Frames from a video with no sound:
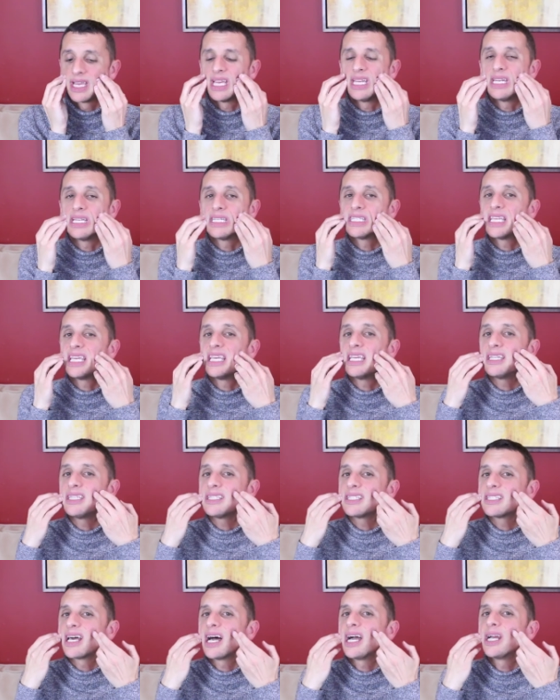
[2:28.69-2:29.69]
and it's
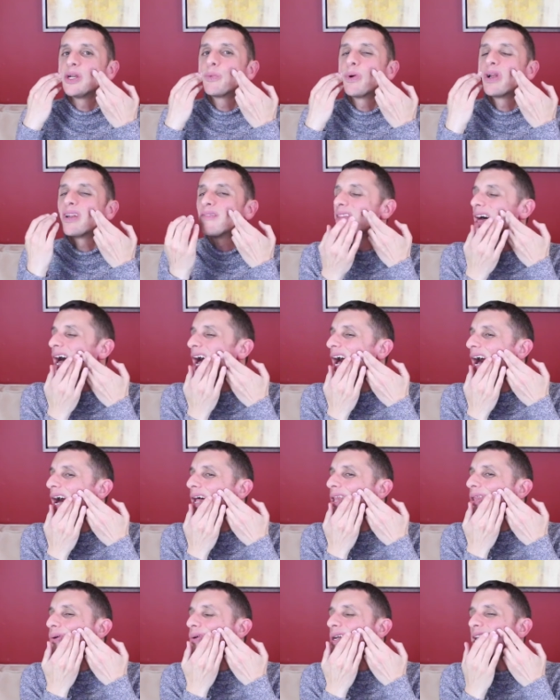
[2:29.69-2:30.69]
inside one of the
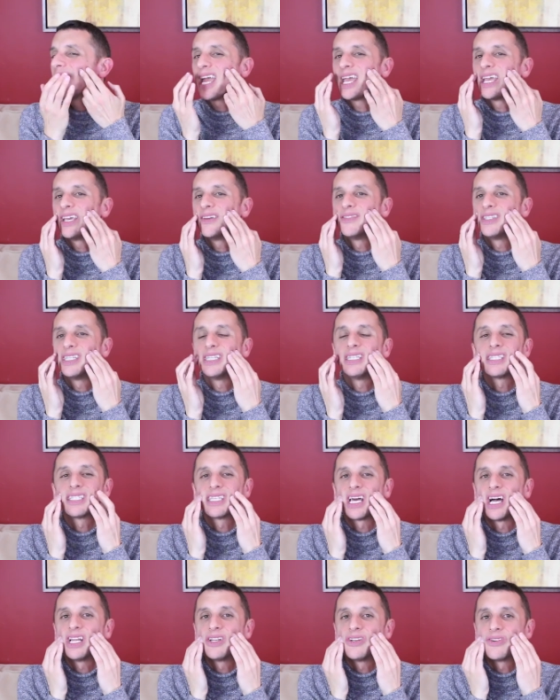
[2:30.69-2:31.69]
hollow caves
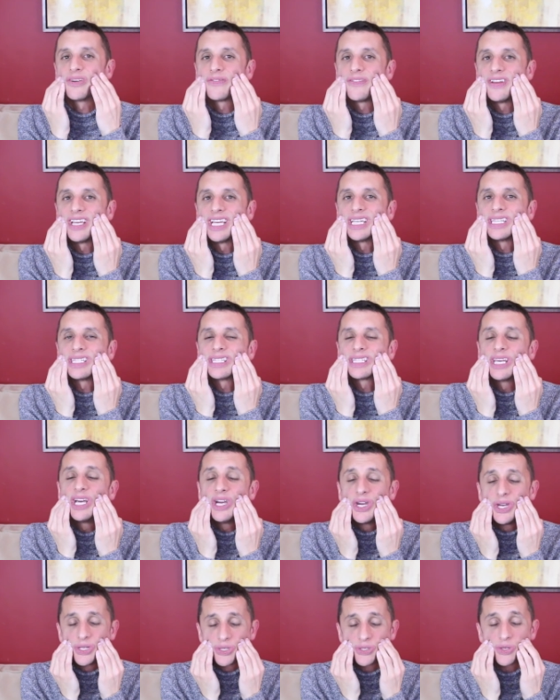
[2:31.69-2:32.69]
inside your face.
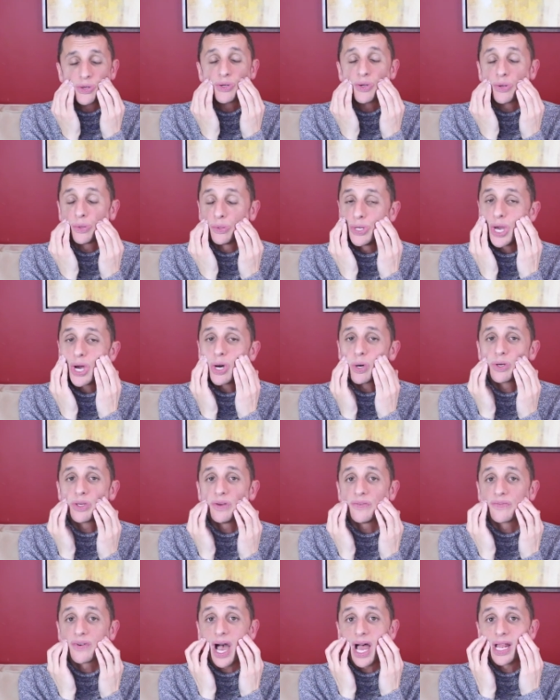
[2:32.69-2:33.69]
So you'll know
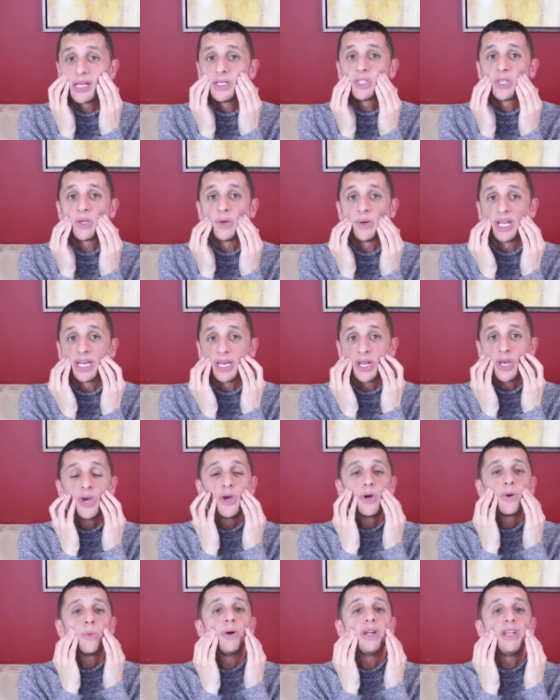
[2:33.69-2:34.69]
you've gotten to it
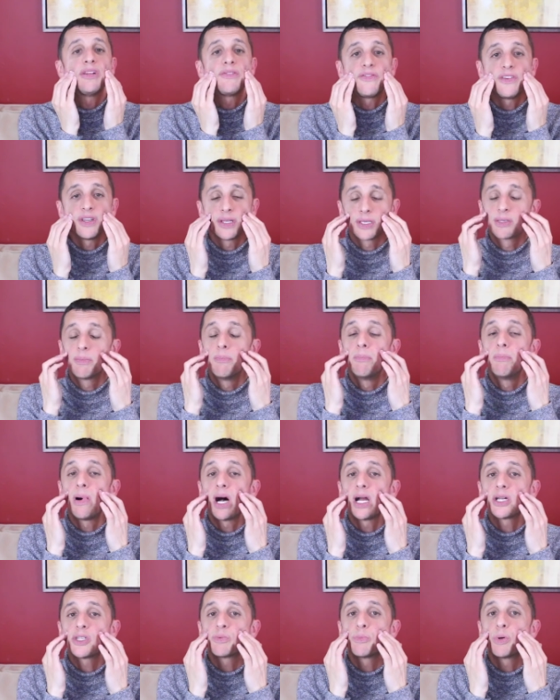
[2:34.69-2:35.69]
when it feels
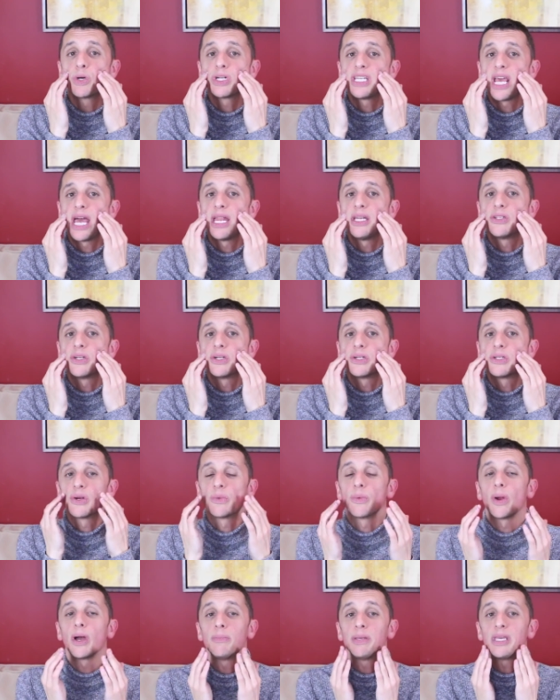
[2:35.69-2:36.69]
much more tender to
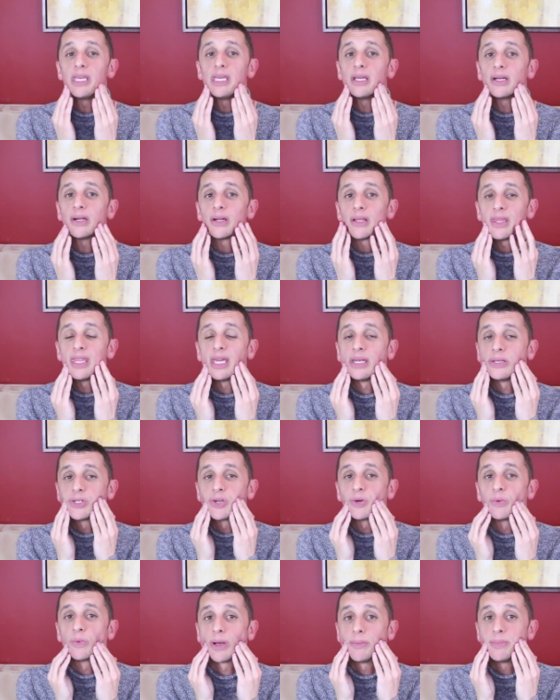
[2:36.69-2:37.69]
rub here than
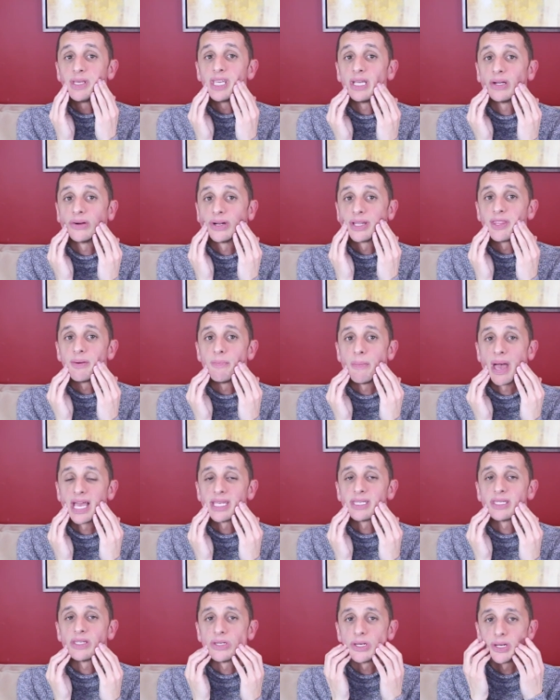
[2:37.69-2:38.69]
to rub here at the
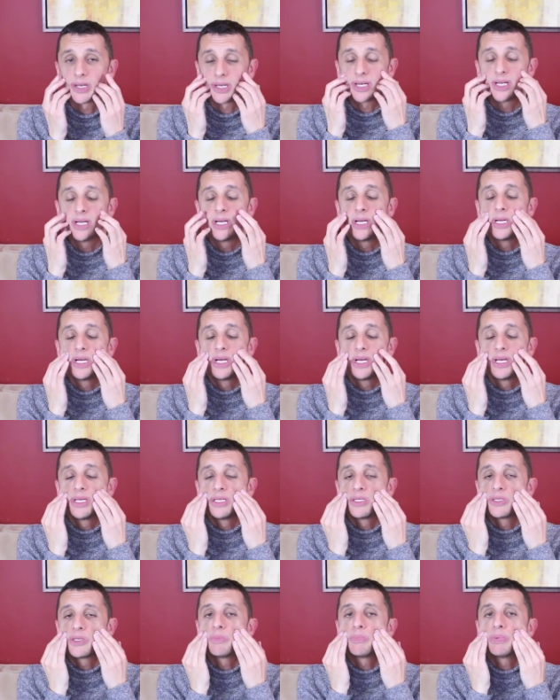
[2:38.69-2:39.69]
masseter.
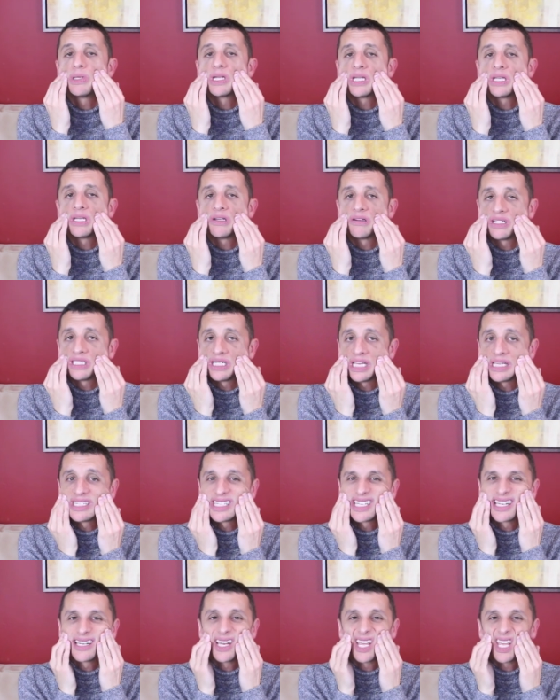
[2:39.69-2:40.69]
So bringing your
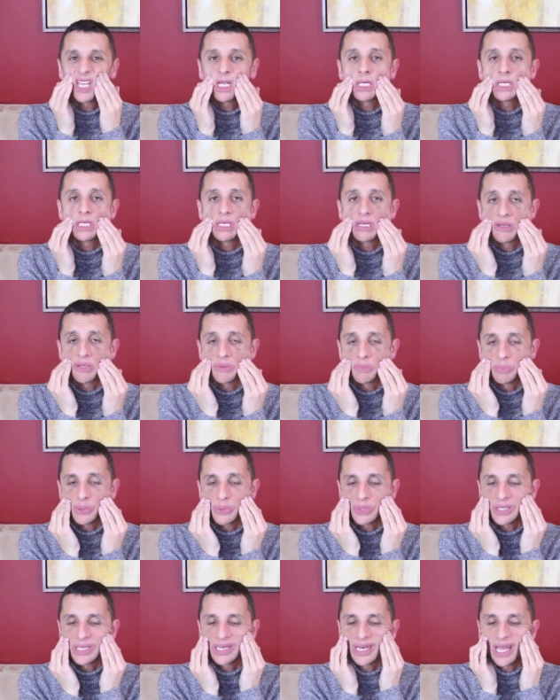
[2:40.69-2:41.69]
attention into the
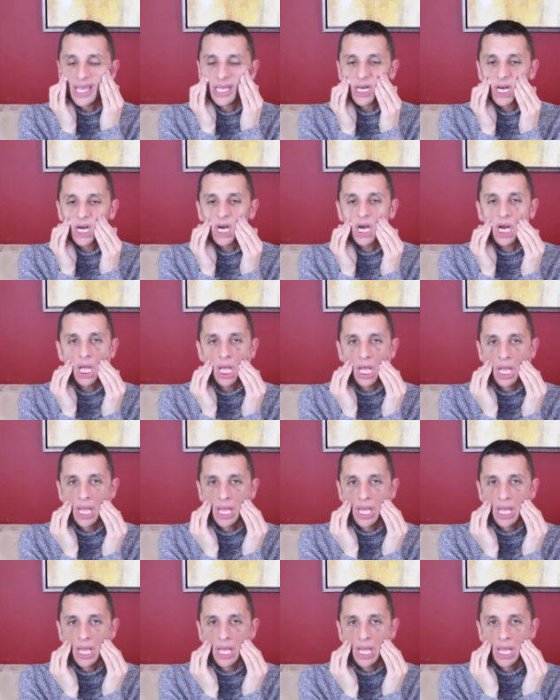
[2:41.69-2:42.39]
buccinator,